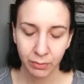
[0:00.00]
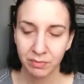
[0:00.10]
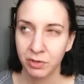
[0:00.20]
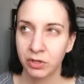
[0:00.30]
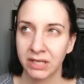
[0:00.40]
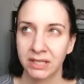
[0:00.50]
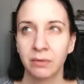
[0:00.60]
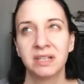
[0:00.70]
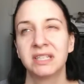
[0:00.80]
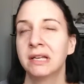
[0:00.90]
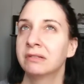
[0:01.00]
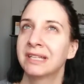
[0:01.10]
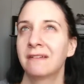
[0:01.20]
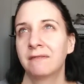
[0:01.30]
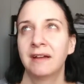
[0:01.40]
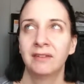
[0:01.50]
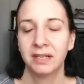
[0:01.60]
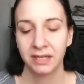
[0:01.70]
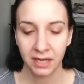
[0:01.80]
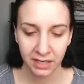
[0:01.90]
Liquid Moon Dust. I want to say it was like
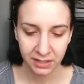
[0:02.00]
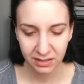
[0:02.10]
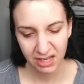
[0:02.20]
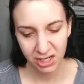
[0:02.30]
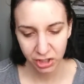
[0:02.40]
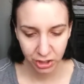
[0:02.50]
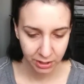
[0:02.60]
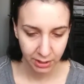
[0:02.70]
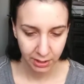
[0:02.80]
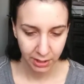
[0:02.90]
$5.99-ish.